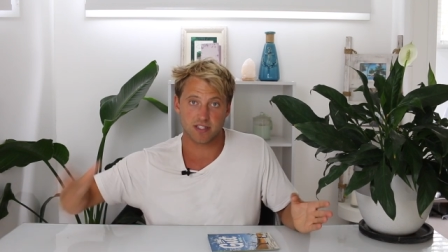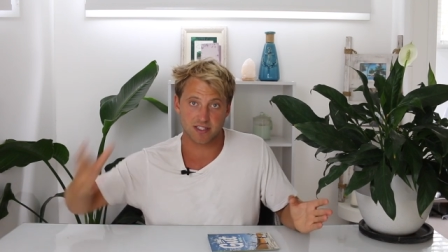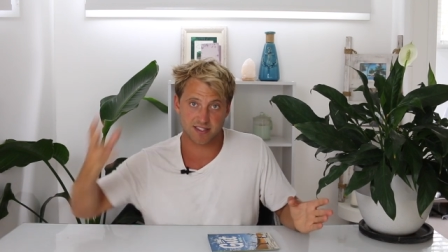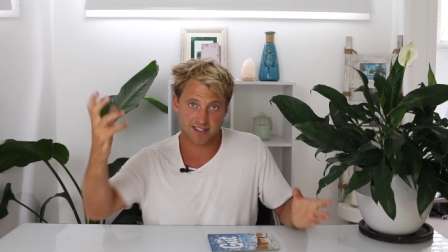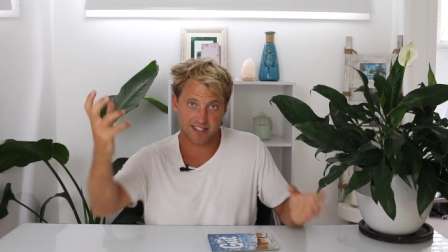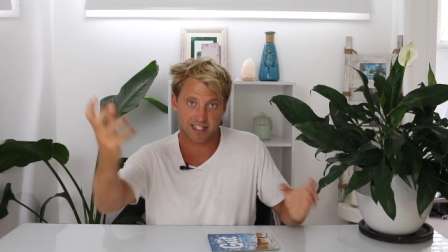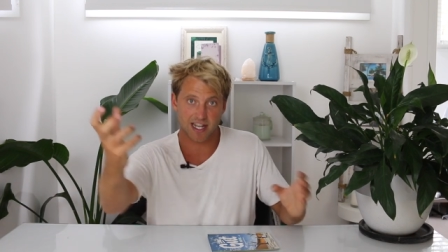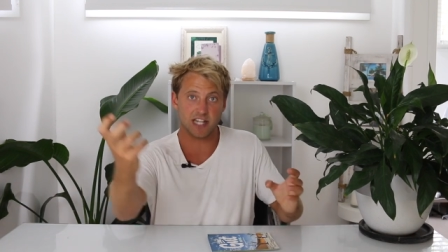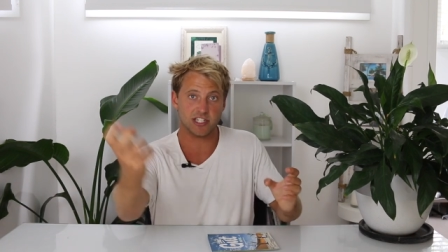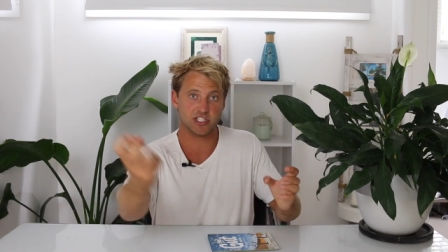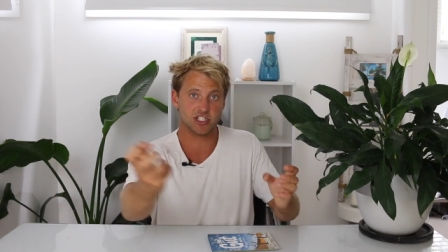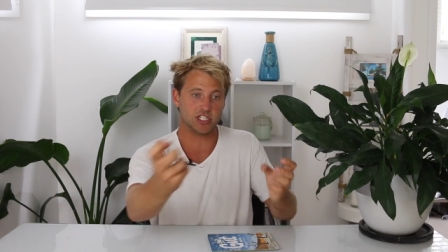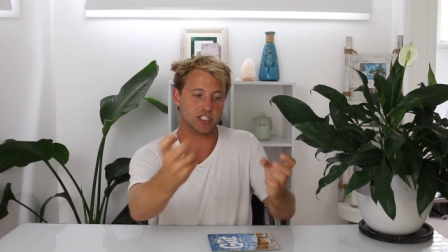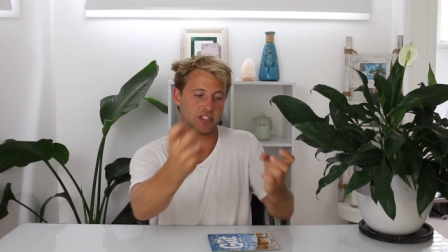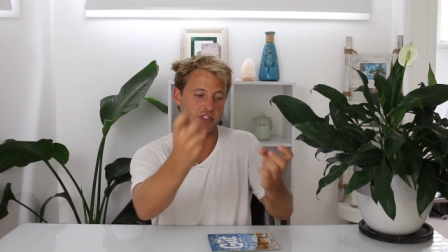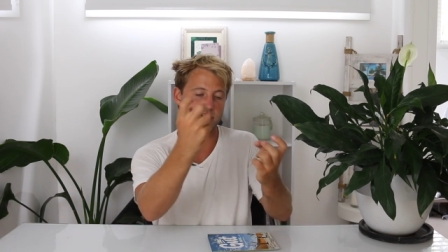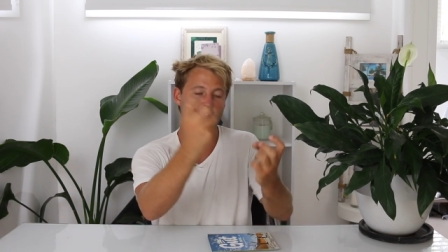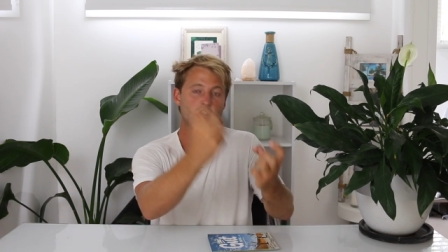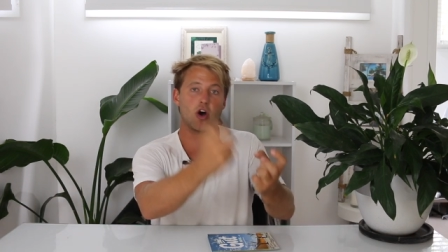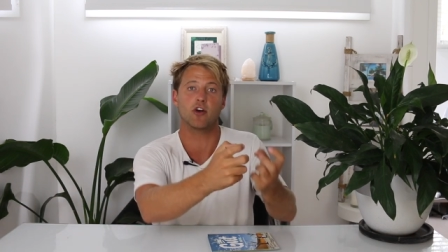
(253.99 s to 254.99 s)

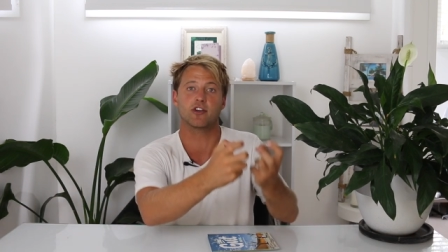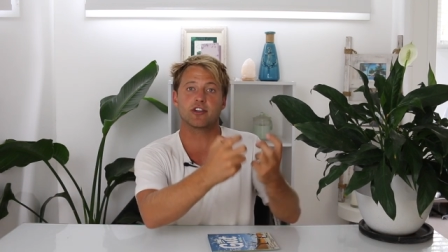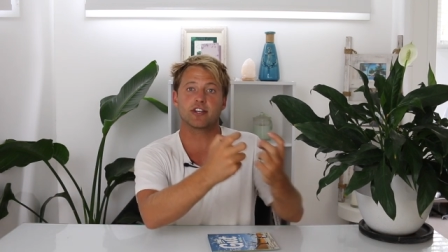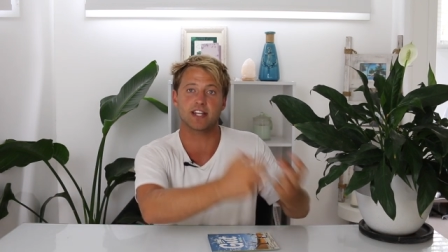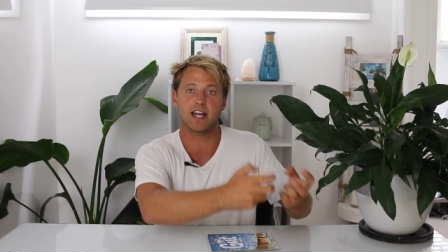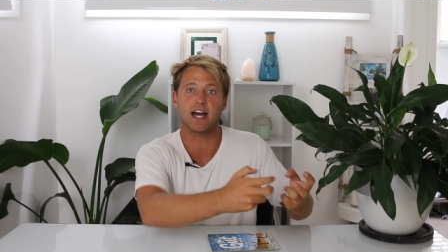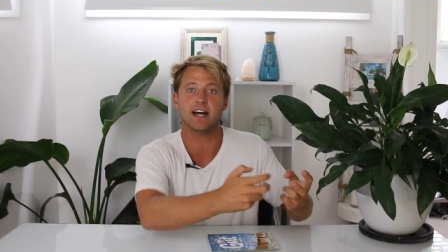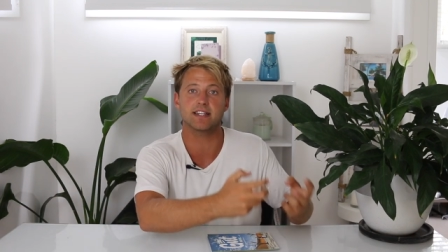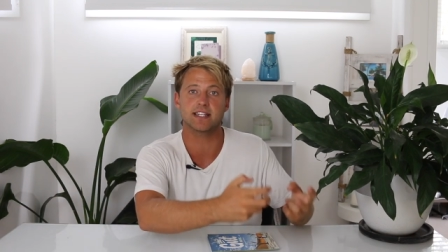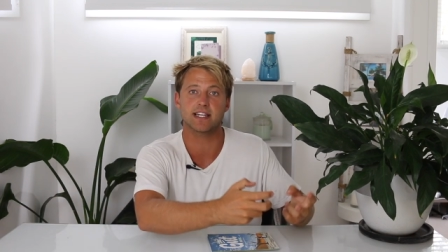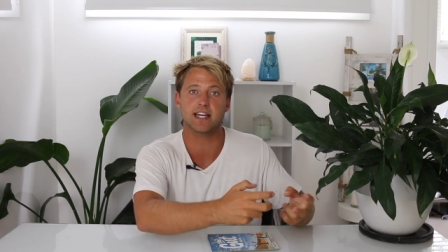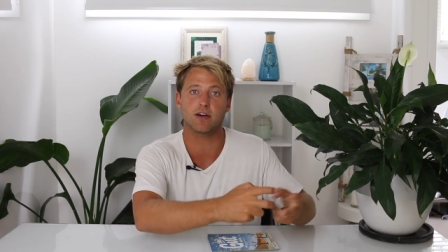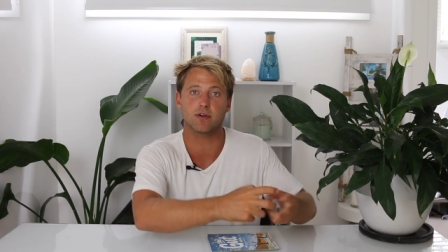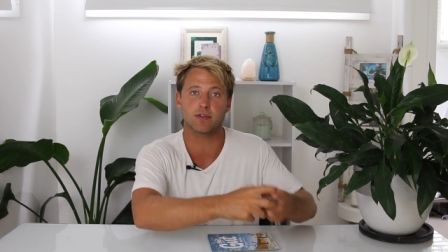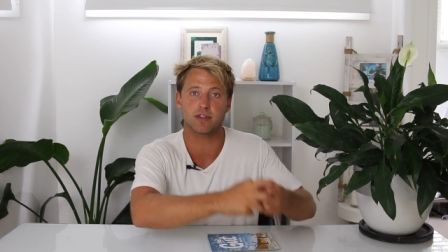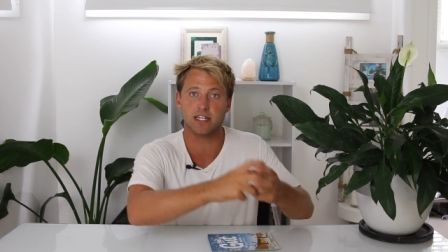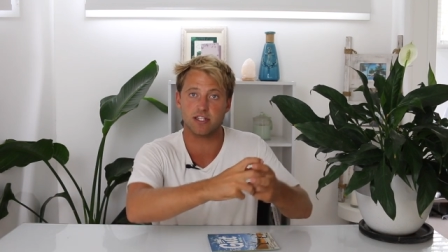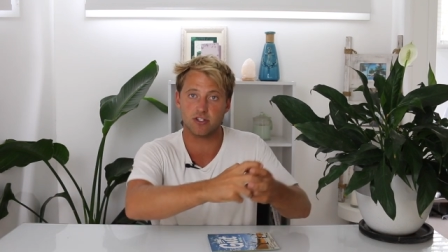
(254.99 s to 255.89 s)
discussions on gut health.